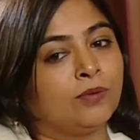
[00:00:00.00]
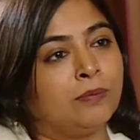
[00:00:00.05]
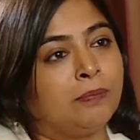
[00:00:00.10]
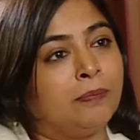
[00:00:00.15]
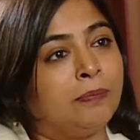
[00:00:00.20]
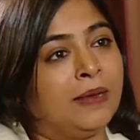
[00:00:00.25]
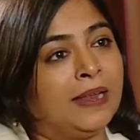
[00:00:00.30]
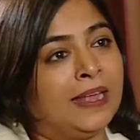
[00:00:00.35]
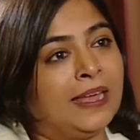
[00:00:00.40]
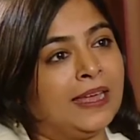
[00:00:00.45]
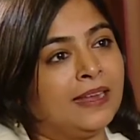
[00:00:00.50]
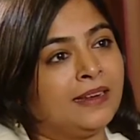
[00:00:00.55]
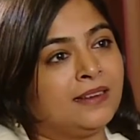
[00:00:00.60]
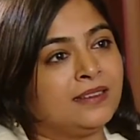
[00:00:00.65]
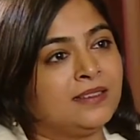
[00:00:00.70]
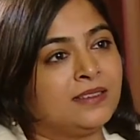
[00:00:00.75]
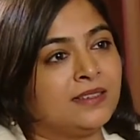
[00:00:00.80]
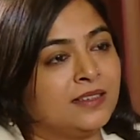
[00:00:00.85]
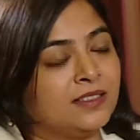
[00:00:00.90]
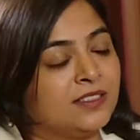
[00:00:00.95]
plan
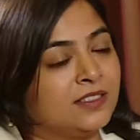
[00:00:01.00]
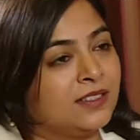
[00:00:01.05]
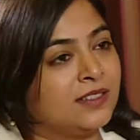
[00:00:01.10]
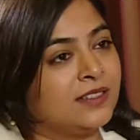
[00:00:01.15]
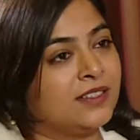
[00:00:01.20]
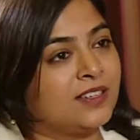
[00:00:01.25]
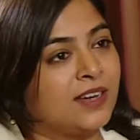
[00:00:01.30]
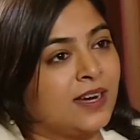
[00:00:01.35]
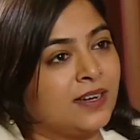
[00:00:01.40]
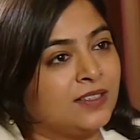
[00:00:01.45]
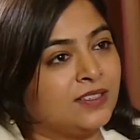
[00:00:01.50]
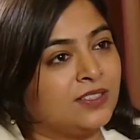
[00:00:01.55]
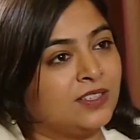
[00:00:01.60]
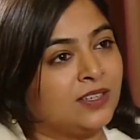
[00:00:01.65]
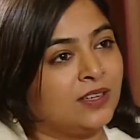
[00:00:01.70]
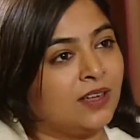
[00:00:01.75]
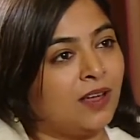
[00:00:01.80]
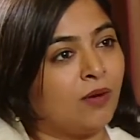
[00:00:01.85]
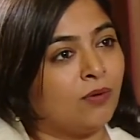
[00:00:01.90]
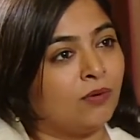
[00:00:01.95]
its digital strategy?
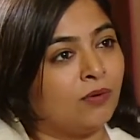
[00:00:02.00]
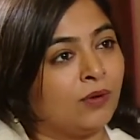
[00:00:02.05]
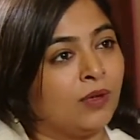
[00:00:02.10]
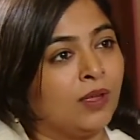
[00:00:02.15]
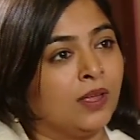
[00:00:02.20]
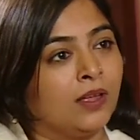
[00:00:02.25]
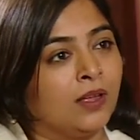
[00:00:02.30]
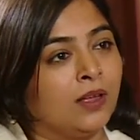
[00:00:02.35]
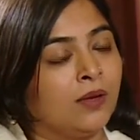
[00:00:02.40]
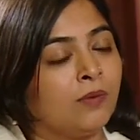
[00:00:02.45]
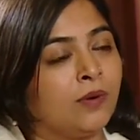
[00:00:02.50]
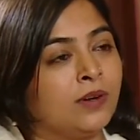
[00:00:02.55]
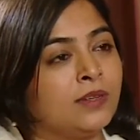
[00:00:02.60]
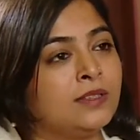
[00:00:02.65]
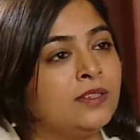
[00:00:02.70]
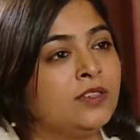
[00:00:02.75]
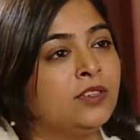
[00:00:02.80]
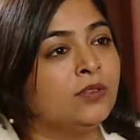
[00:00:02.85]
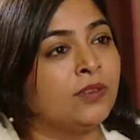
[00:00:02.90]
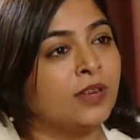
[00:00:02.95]
What is
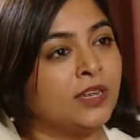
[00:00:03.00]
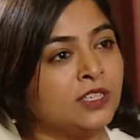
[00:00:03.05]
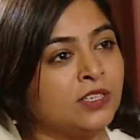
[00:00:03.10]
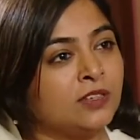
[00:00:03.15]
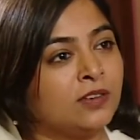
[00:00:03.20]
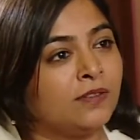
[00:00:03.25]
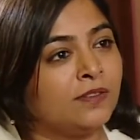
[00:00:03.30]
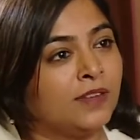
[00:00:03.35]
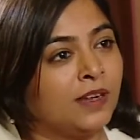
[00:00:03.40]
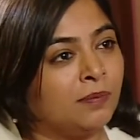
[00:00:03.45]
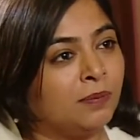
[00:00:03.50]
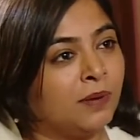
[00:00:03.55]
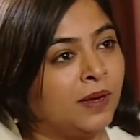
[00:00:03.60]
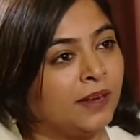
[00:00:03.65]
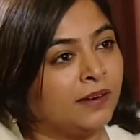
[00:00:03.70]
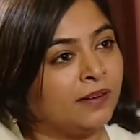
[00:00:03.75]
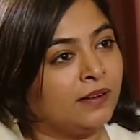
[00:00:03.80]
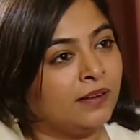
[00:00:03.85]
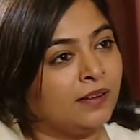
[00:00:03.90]
the duration of that plan?